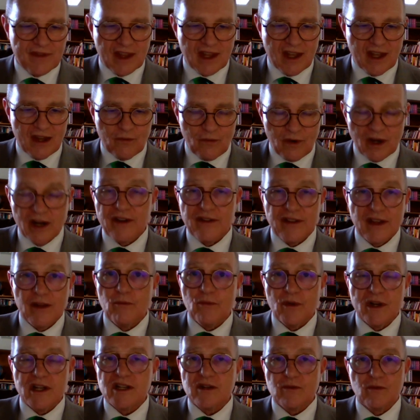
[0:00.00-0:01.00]
uh, one of them
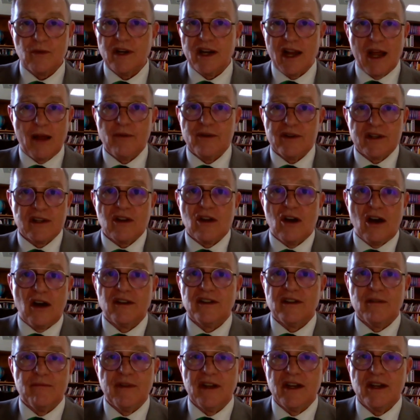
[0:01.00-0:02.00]
was when I was
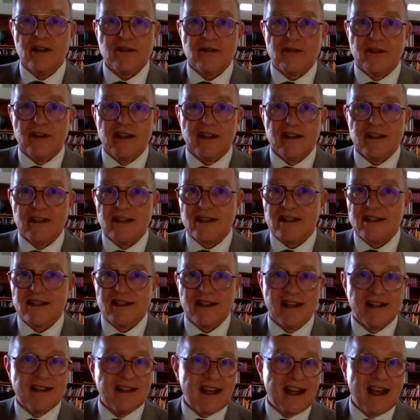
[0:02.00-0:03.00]
called to ministry and just
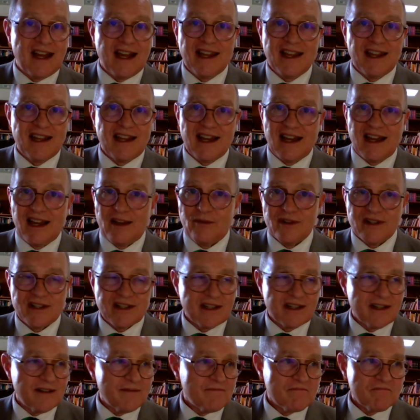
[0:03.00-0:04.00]
said I, I
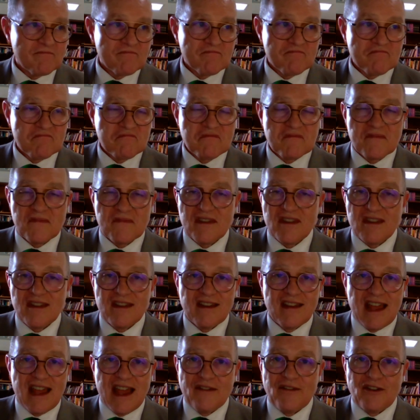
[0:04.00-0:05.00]
was
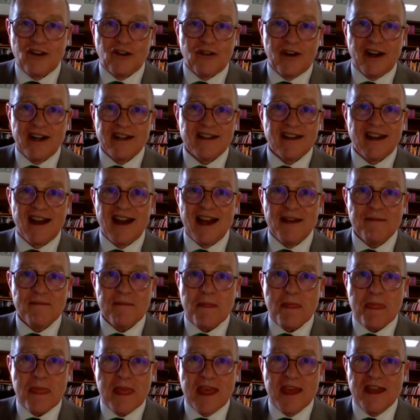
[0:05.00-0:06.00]
having a great
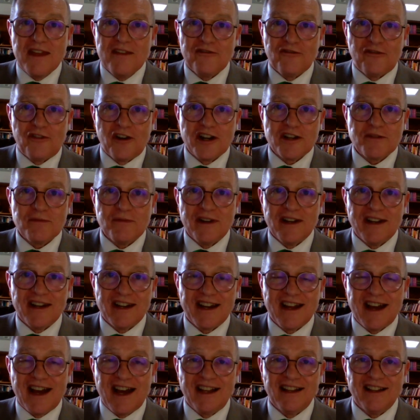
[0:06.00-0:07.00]
time, freshman in
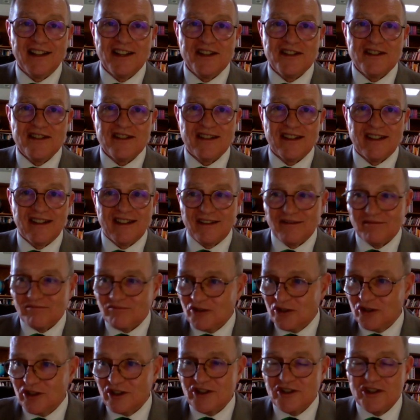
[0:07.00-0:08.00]
college, uh,
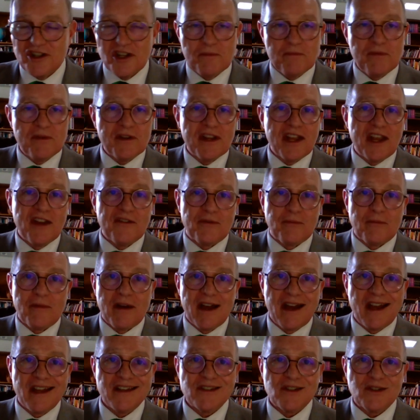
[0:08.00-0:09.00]
good GPA from
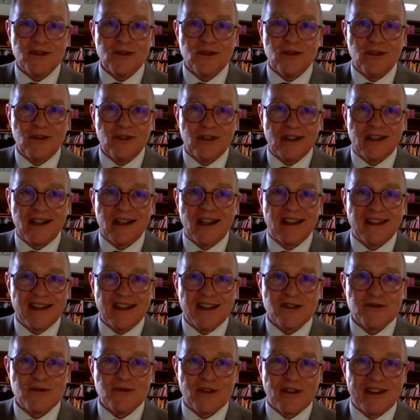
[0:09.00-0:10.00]
high school, looked like
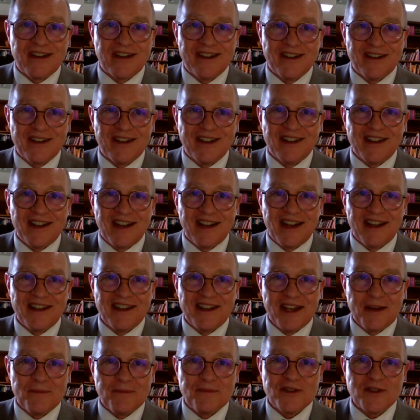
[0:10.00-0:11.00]
things were the, on
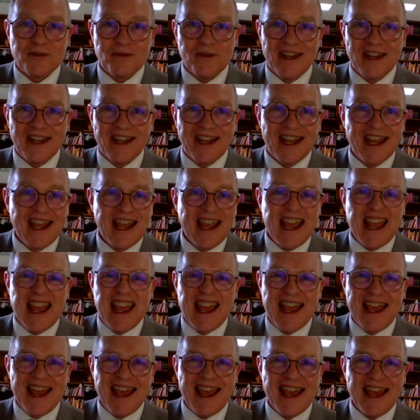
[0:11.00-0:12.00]
the upswing,
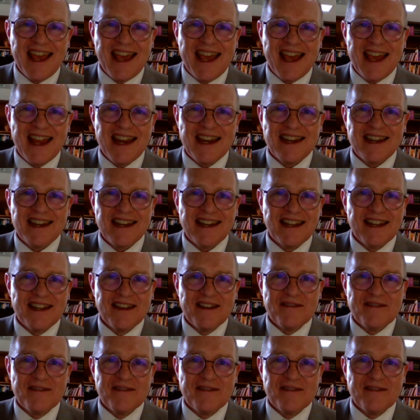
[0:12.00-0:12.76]
and